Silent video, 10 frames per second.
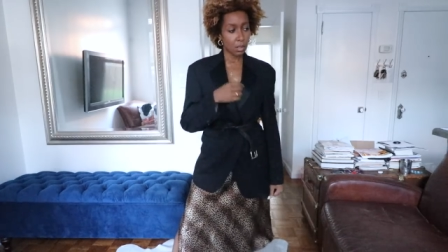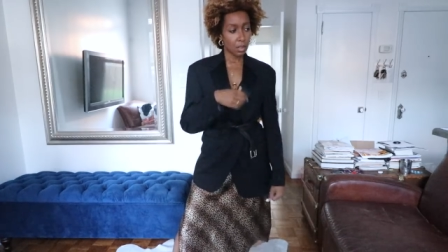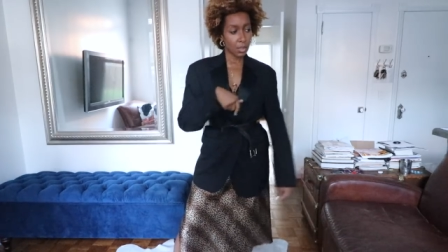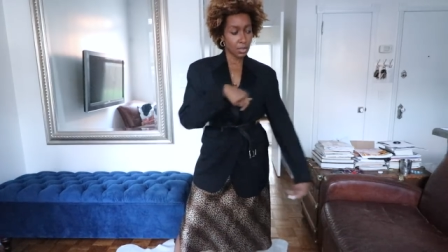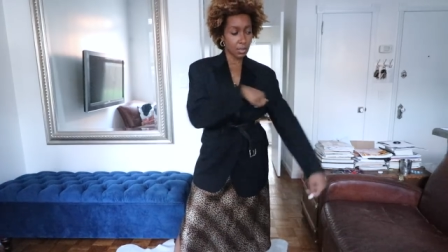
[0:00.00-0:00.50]

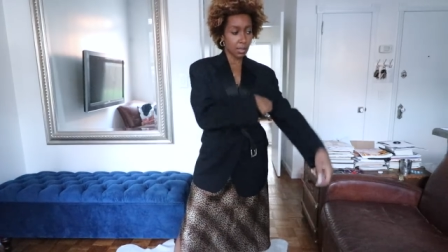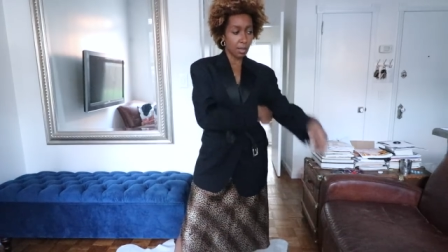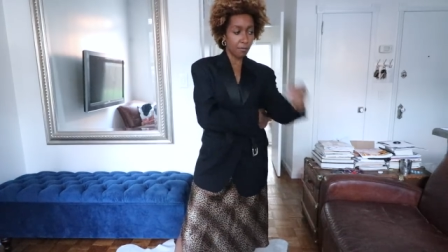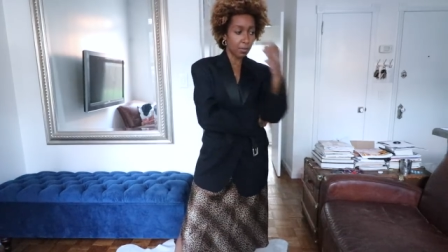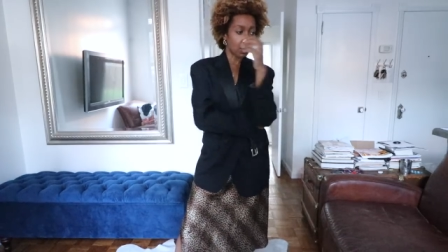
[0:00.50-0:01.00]
Oh, I just
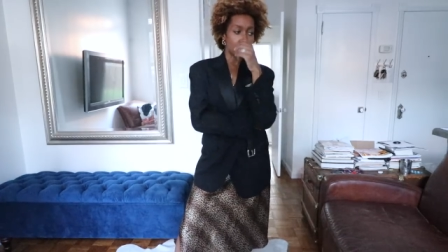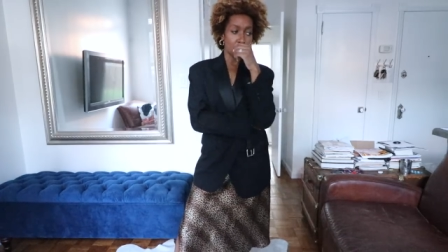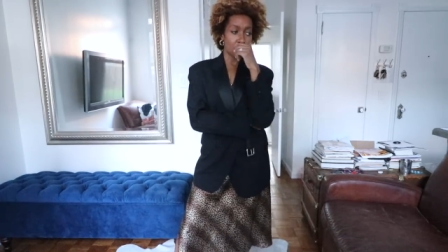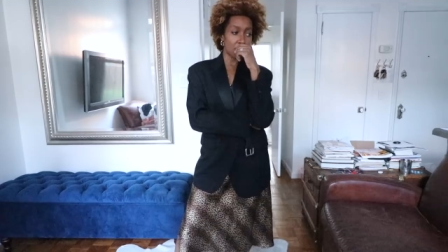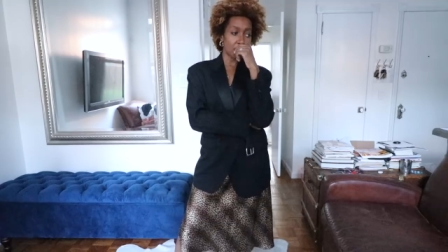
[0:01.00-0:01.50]
love a
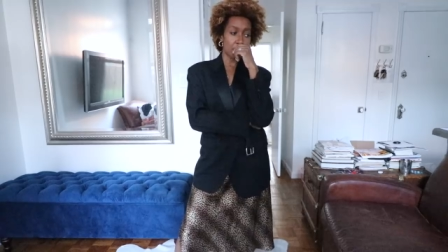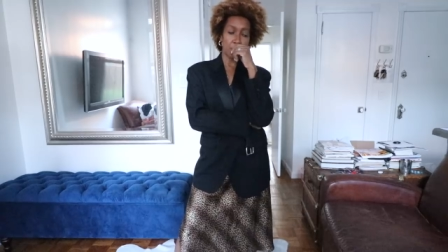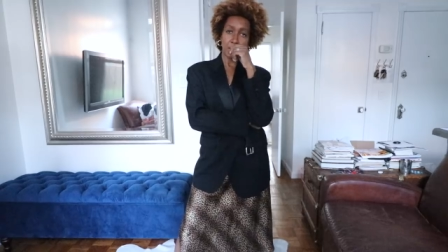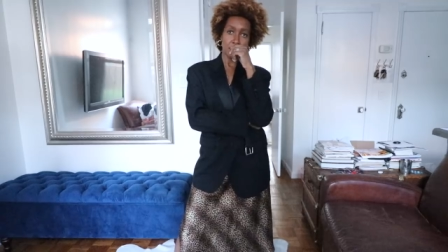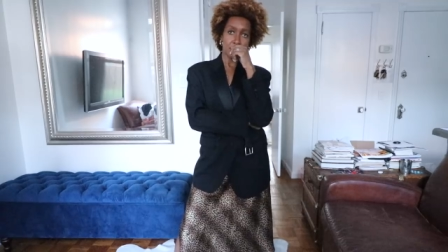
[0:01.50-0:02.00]
good
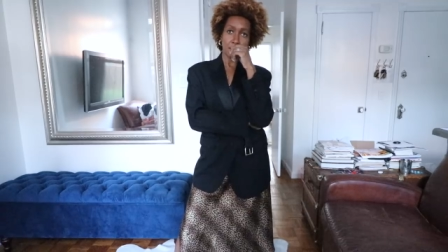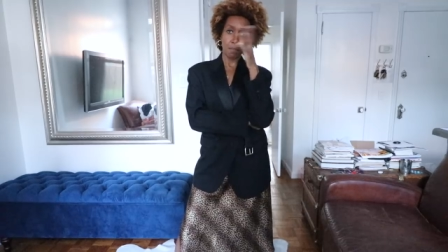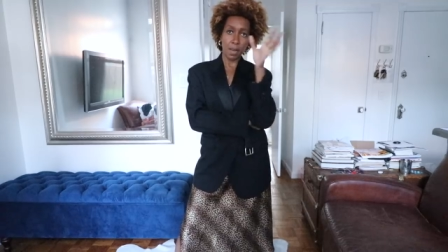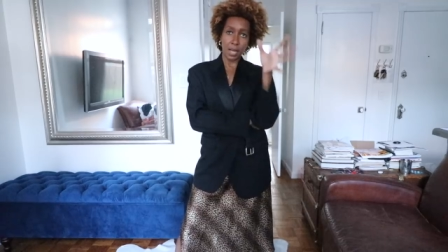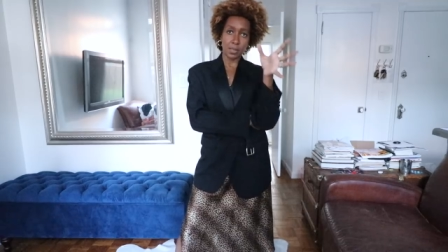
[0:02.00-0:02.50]
belted
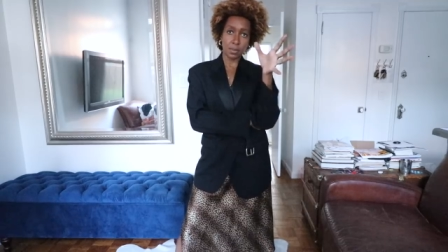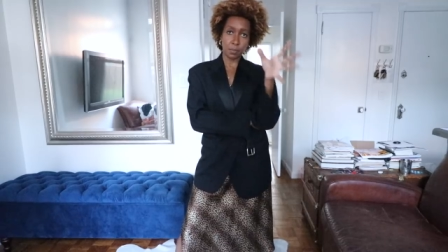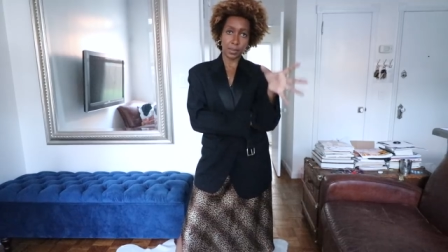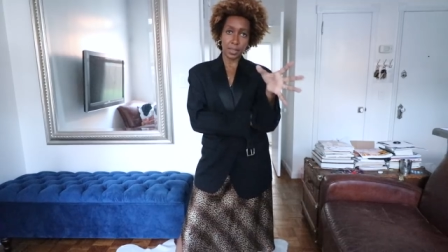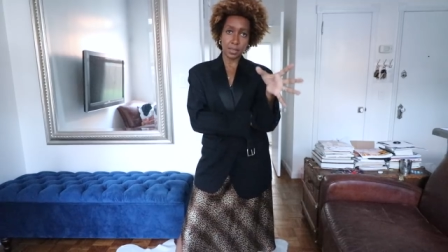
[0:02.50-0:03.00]
man's
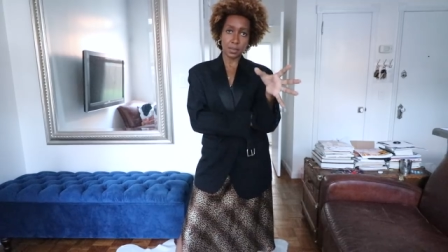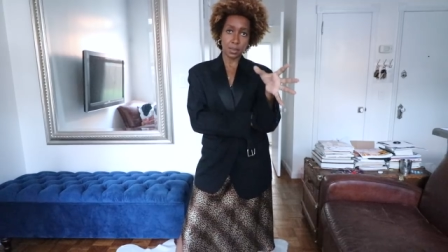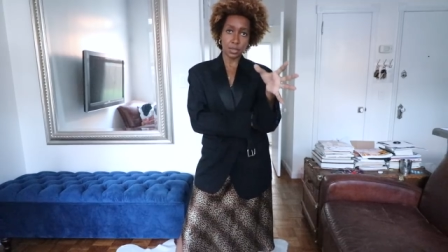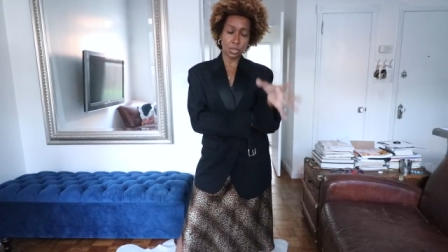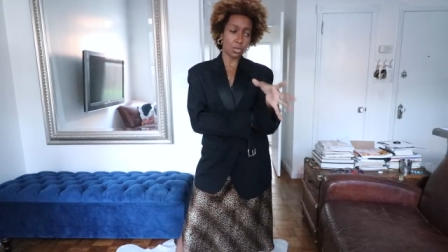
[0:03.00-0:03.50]

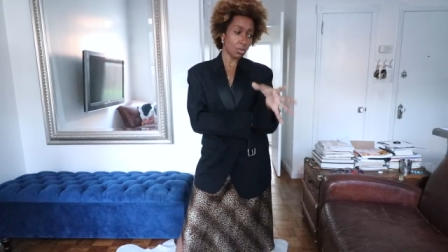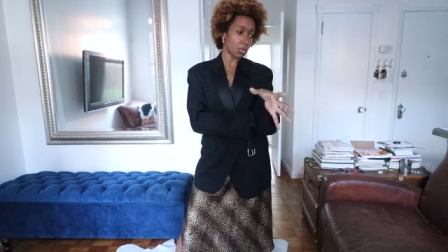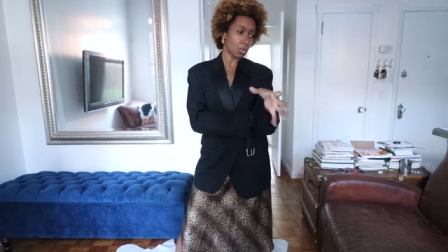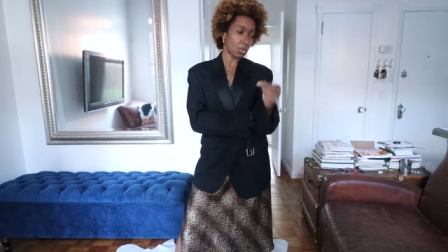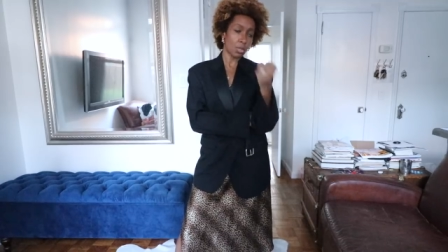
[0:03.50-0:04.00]
blazer. It just
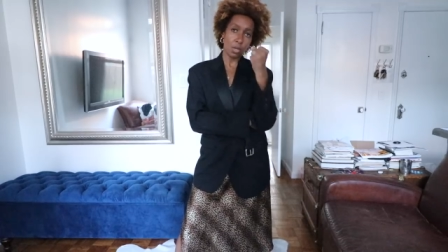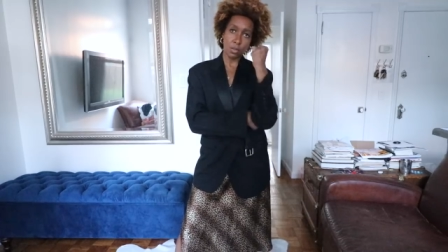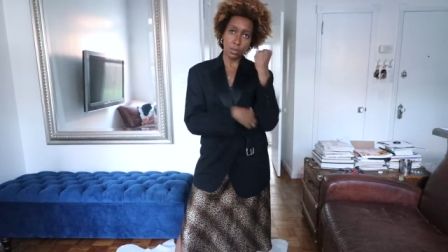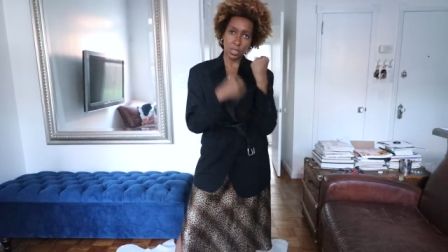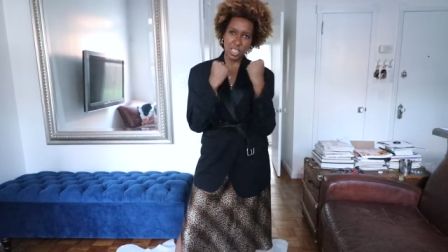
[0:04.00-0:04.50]
looks
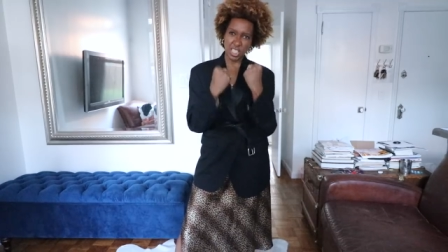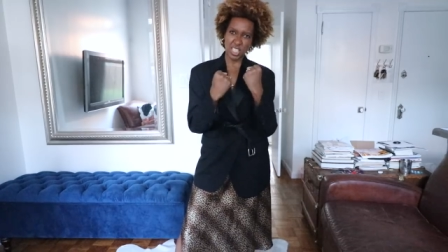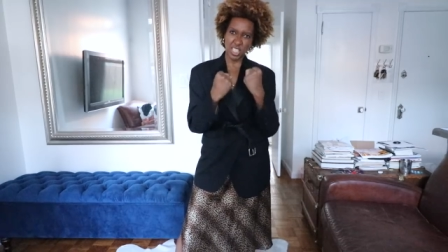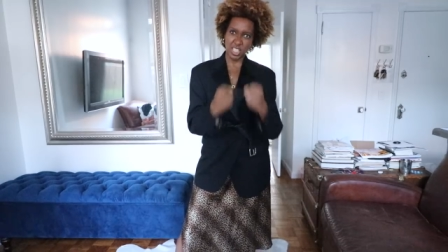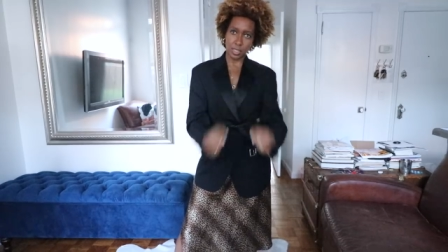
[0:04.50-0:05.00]
so
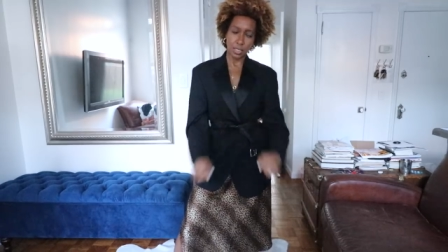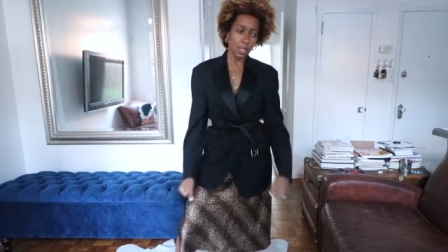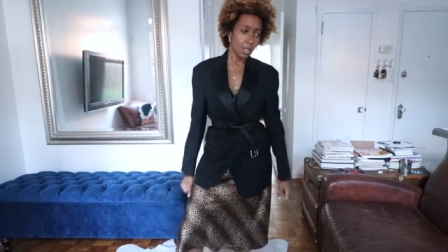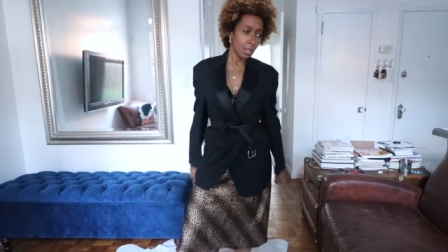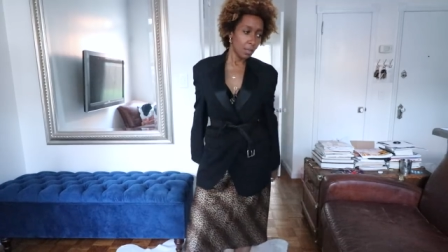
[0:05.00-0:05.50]
good,
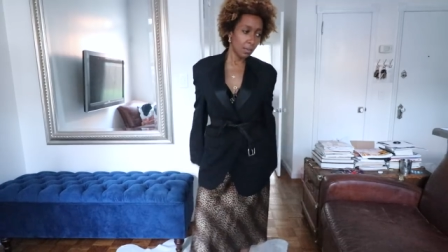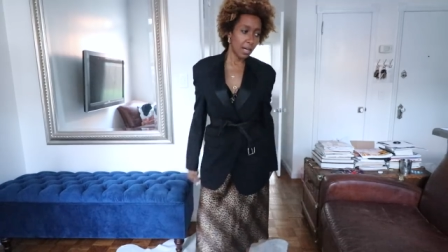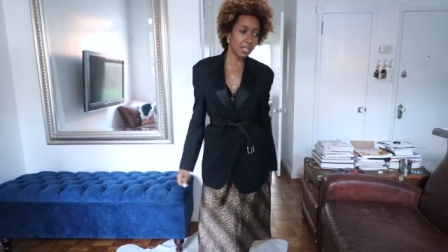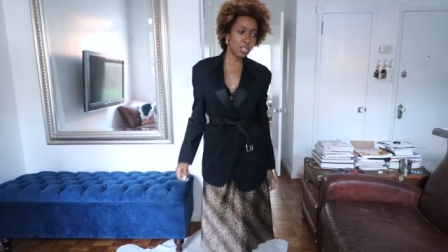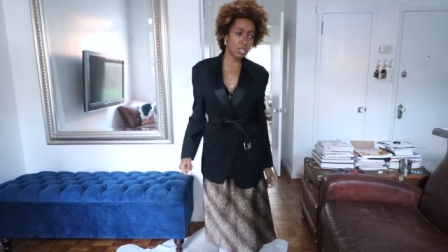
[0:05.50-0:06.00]

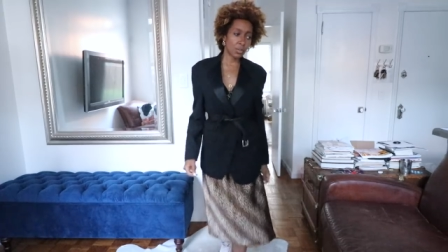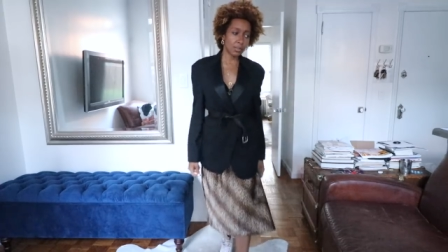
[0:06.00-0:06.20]
right? And you just